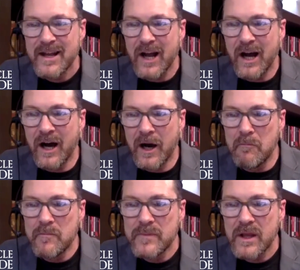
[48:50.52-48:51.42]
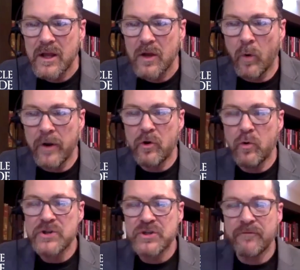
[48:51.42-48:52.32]
One other
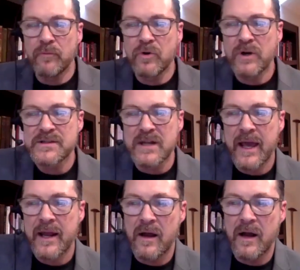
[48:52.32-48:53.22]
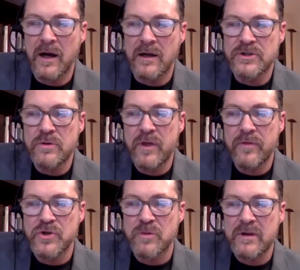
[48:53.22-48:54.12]
question from Chris and Hannah, do you think
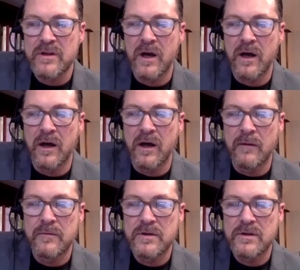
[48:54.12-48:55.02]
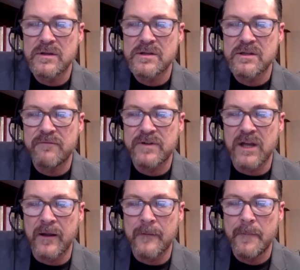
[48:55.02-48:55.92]
there should be
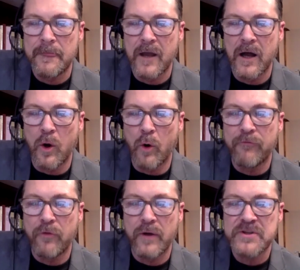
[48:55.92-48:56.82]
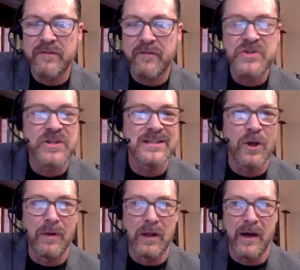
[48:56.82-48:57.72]
sifting or further excavation at
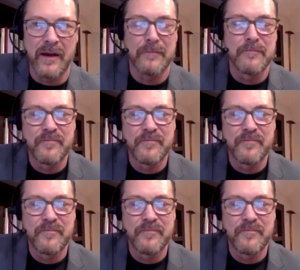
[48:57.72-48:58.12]
Tel Balata?